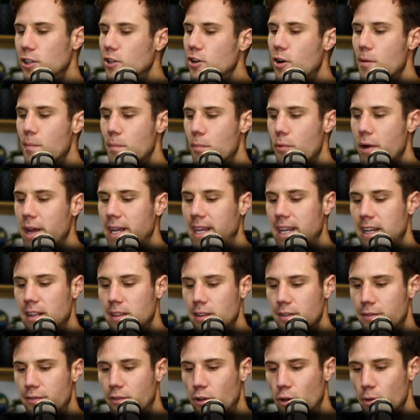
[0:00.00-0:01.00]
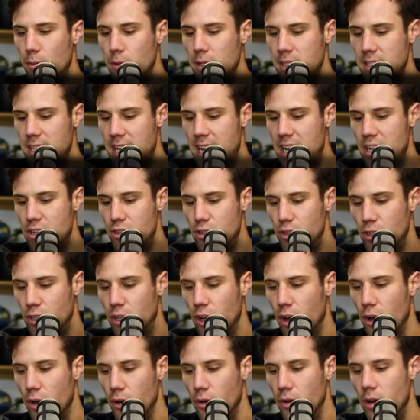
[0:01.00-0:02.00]
you don't break any of the formulas as you
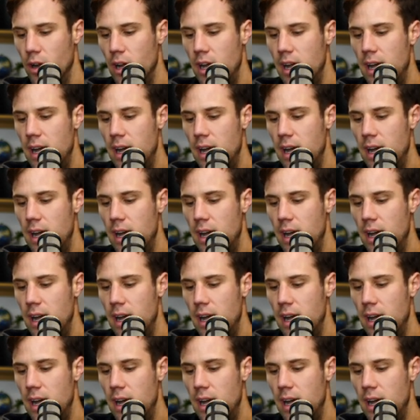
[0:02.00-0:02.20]
go.